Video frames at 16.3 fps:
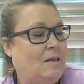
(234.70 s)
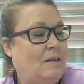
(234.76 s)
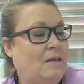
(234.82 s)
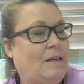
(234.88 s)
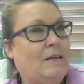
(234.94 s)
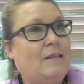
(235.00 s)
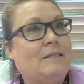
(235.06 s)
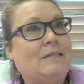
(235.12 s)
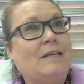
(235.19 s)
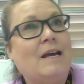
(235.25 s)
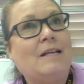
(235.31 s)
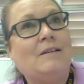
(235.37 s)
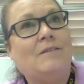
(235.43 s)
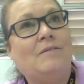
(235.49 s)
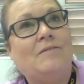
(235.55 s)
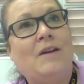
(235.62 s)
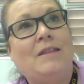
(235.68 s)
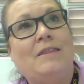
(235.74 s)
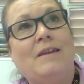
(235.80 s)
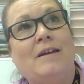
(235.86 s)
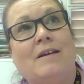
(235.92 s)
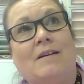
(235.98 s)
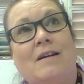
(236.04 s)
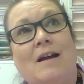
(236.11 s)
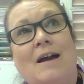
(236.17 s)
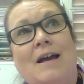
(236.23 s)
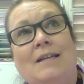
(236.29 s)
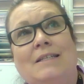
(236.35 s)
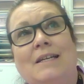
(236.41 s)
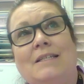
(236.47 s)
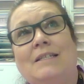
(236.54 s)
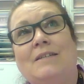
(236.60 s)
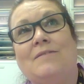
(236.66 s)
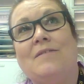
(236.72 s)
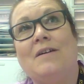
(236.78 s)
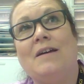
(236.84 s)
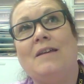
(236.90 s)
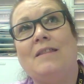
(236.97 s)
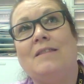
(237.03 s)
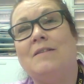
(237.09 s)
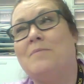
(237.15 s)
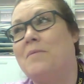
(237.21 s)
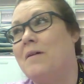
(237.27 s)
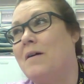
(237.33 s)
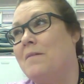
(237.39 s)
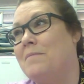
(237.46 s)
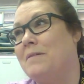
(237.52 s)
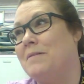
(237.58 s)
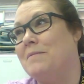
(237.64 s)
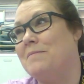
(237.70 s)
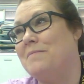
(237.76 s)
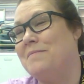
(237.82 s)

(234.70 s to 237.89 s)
is that right there. Identify the problem.